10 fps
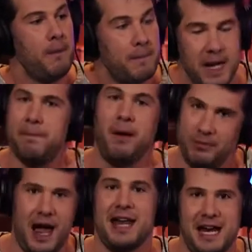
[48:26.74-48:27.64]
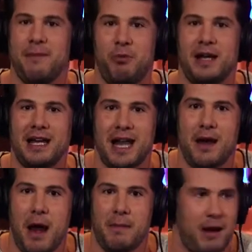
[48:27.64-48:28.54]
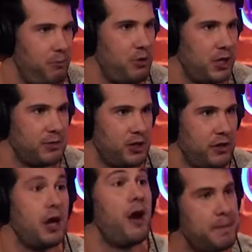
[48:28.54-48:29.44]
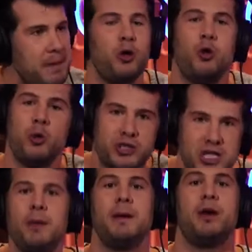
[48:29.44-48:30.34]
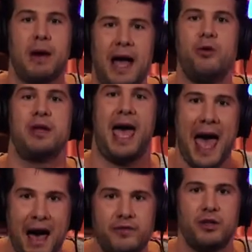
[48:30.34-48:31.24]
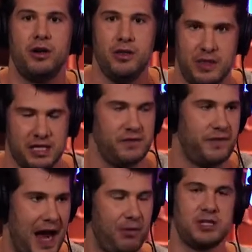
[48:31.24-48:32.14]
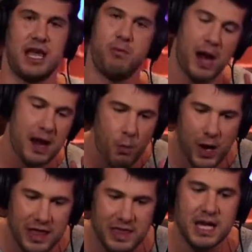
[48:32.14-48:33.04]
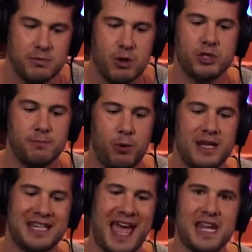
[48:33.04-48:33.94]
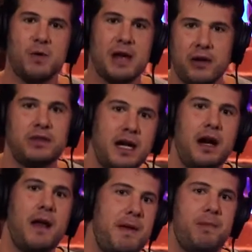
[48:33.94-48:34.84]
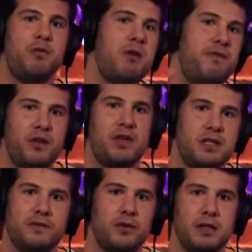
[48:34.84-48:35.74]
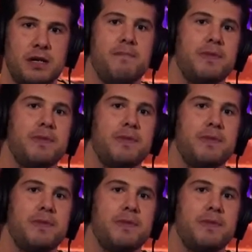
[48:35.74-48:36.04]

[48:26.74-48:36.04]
99.9999, I lost my train of thought, of people who will still be around after this virus. And what I think is most important is anyone out there and people who've been feeling this for a long time,